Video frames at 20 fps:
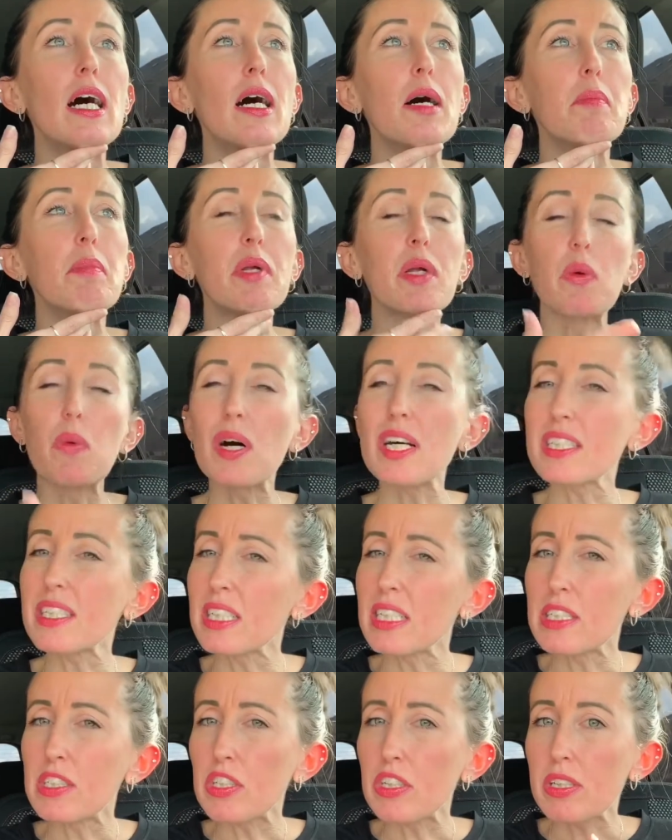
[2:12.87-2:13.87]
But it wasn't
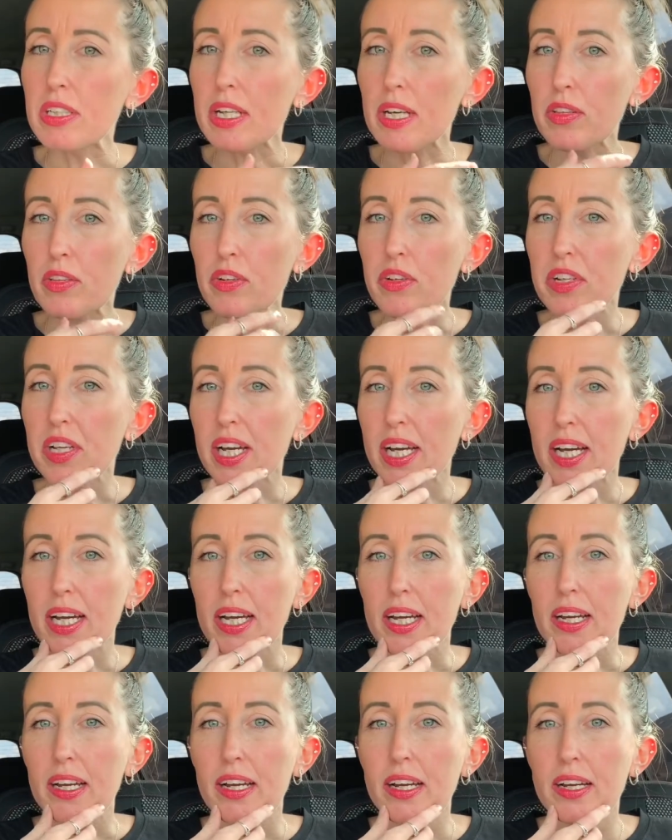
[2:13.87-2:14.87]
until the other
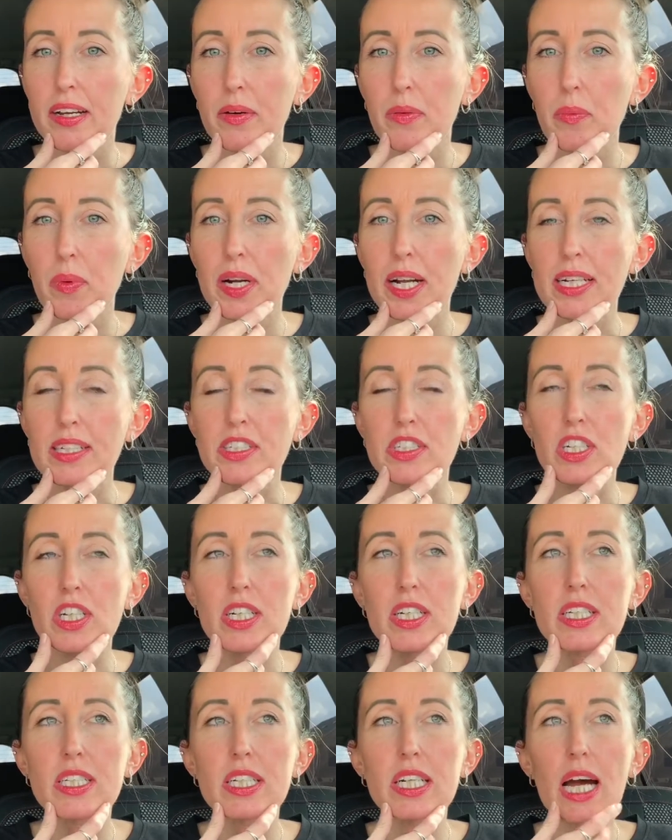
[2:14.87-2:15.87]
day when I
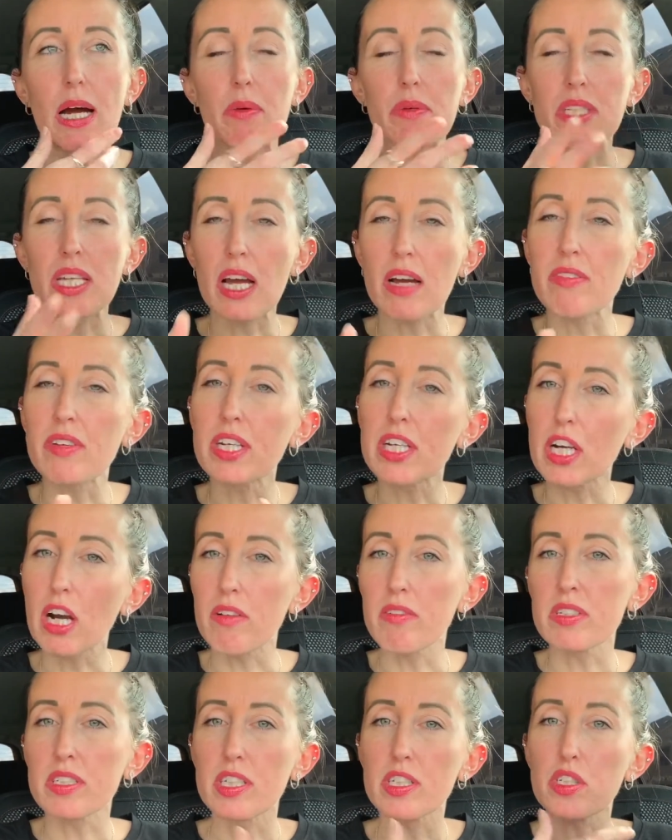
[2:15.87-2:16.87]
was having a
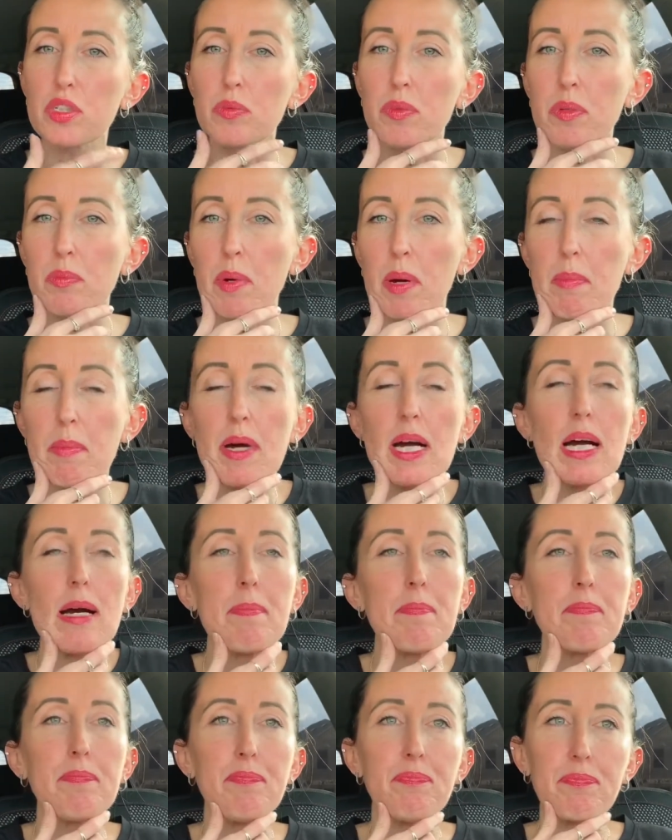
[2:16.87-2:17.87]
conversation with my
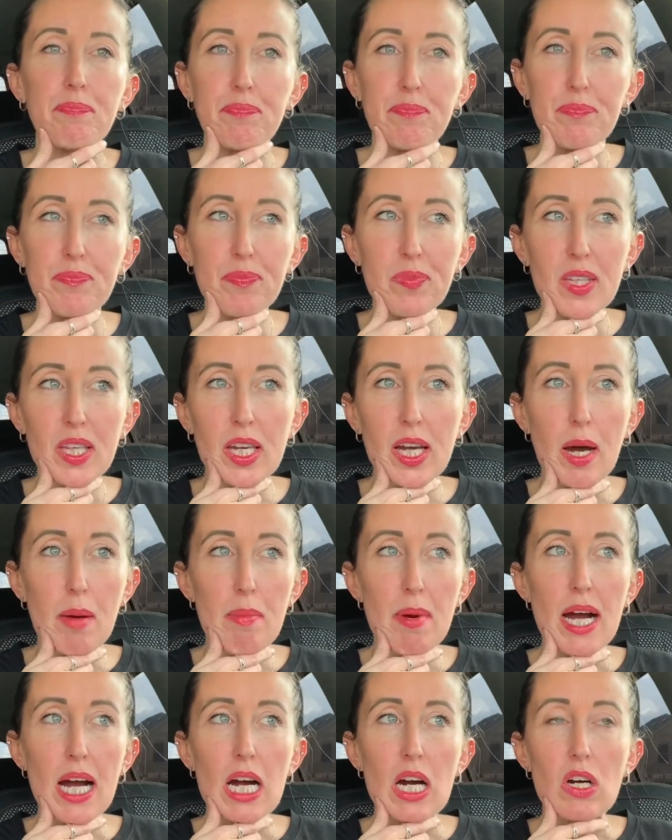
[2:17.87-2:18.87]
mom
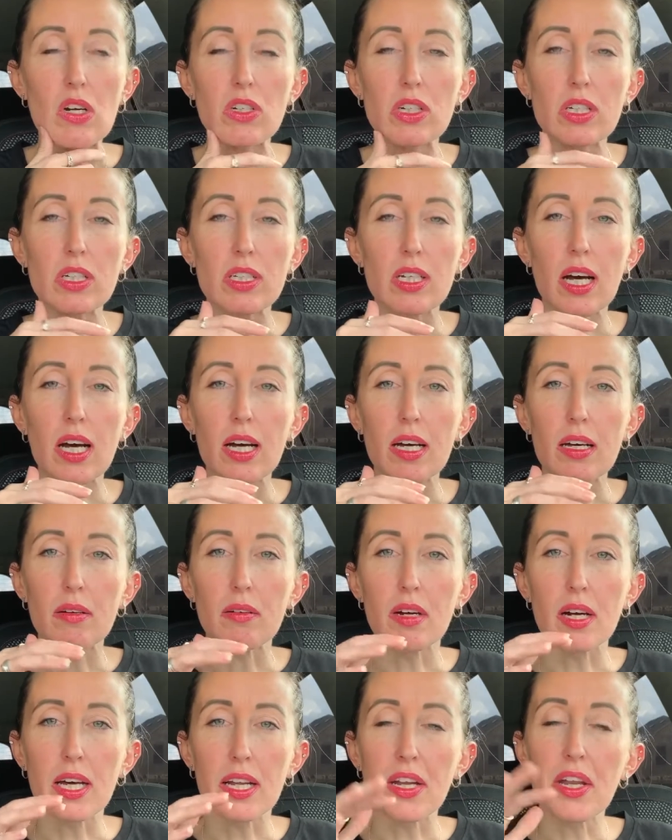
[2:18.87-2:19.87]
about
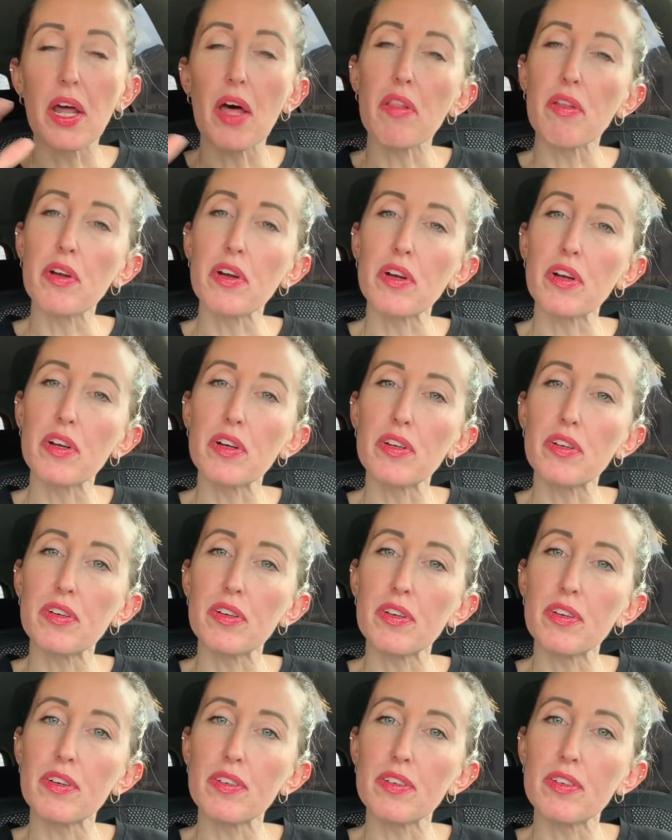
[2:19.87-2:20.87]
another
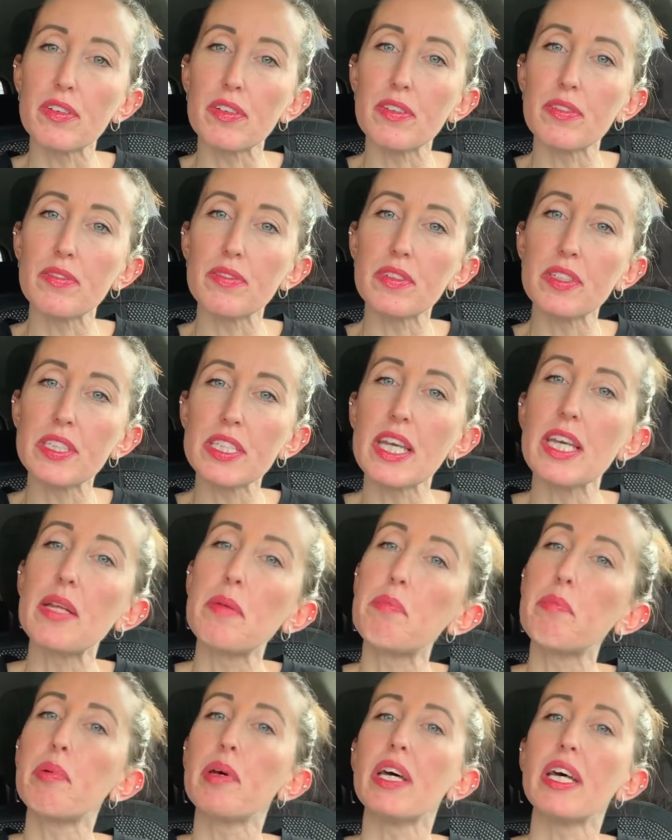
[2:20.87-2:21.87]

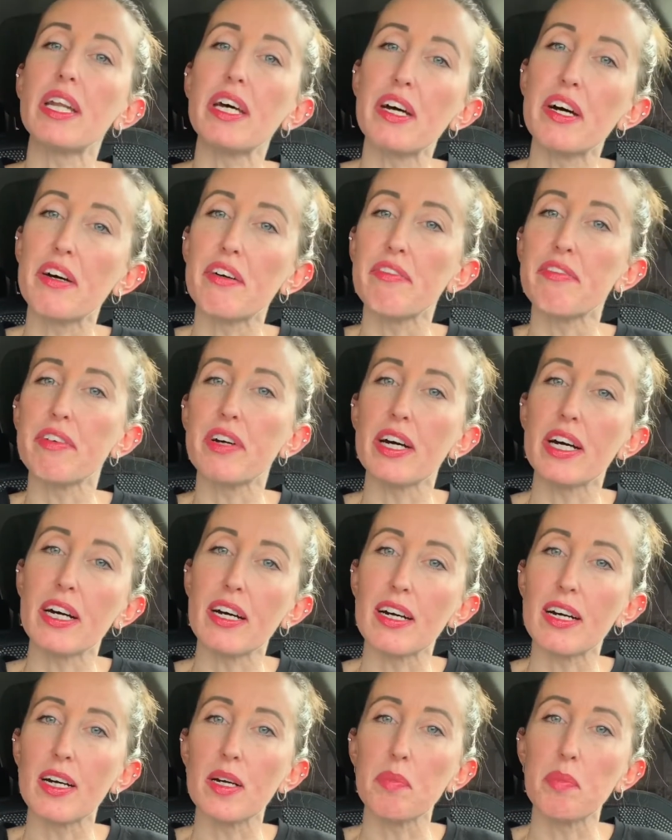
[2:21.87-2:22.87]
tidbit
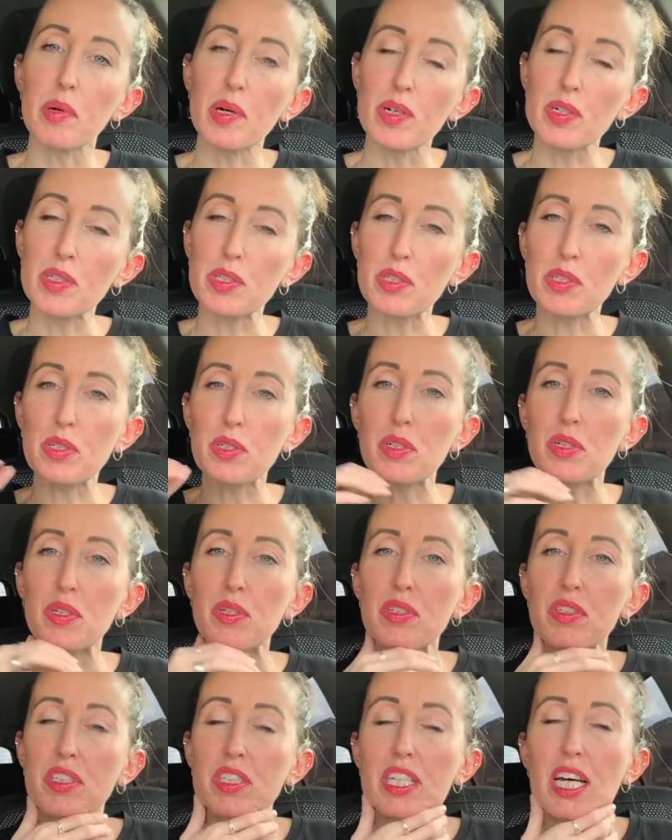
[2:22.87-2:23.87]
of personal
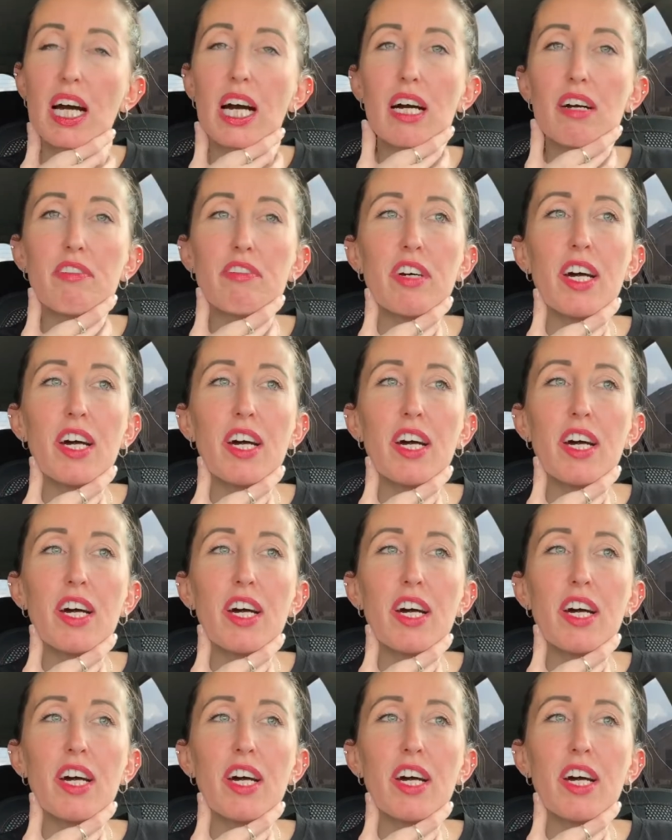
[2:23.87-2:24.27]
stuff